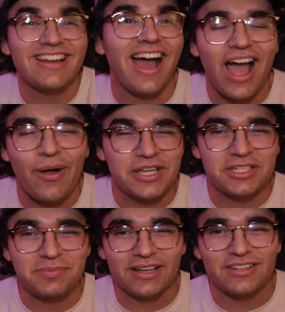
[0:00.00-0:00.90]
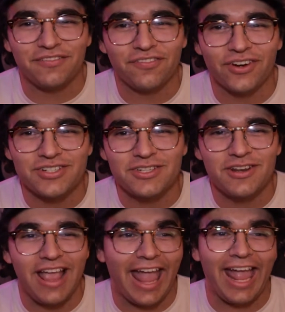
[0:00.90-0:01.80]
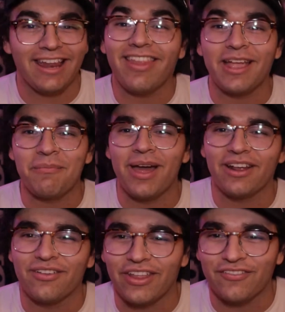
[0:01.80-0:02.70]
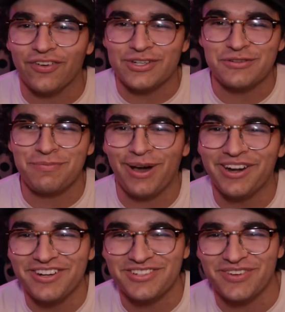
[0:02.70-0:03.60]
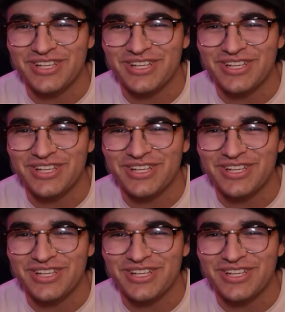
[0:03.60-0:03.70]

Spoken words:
not how I expected first aid, like medical, like first responders to